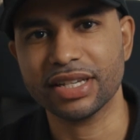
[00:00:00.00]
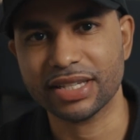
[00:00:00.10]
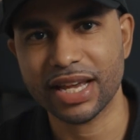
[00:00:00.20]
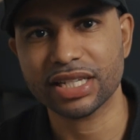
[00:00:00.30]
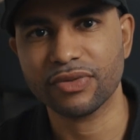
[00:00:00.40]

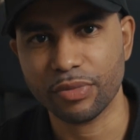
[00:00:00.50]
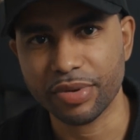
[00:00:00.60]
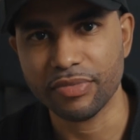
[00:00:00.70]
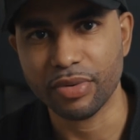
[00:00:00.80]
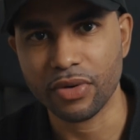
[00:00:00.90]
successful
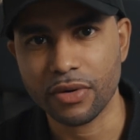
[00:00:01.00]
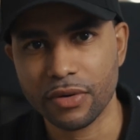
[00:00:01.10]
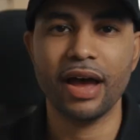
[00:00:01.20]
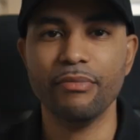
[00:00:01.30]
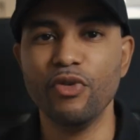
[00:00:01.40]
people.
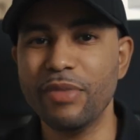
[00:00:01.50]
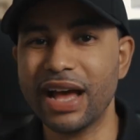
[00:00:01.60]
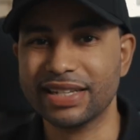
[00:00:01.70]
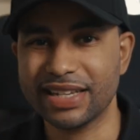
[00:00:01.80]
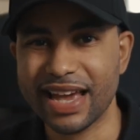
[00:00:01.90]
I moved
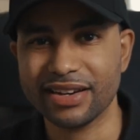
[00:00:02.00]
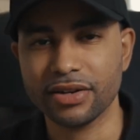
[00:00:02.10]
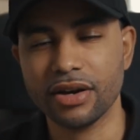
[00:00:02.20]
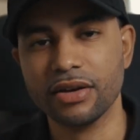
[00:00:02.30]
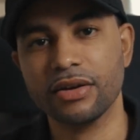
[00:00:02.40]
back to
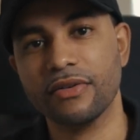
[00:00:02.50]
Canada